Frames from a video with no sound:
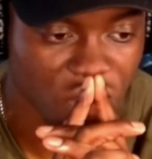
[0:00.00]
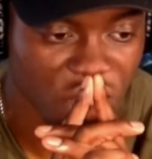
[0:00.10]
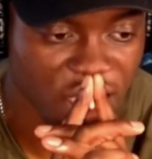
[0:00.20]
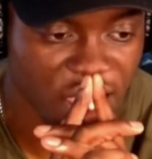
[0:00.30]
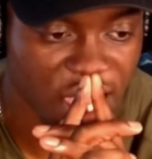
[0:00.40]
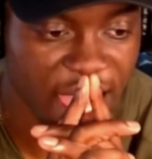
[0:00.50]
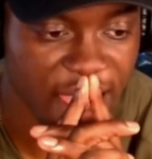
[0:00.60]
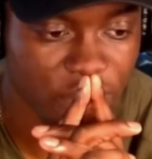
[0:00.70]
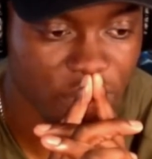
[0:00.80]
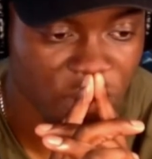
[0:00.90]

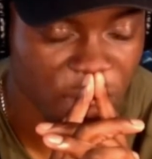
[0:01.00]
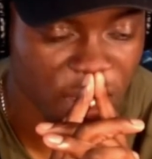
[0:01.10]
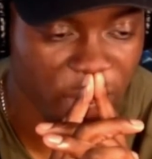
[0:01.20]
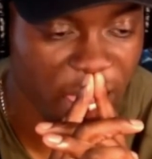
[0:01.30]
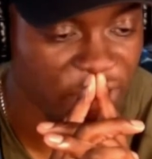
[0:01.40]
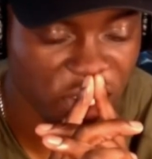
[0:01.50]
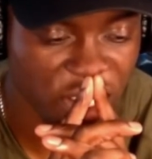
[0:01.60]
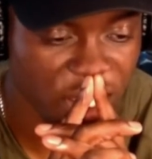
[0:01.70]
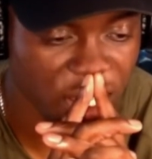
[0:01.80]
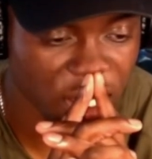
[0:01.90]
Damn. Where is
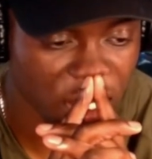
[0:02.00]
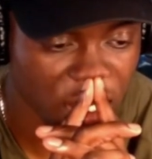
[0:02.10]
she?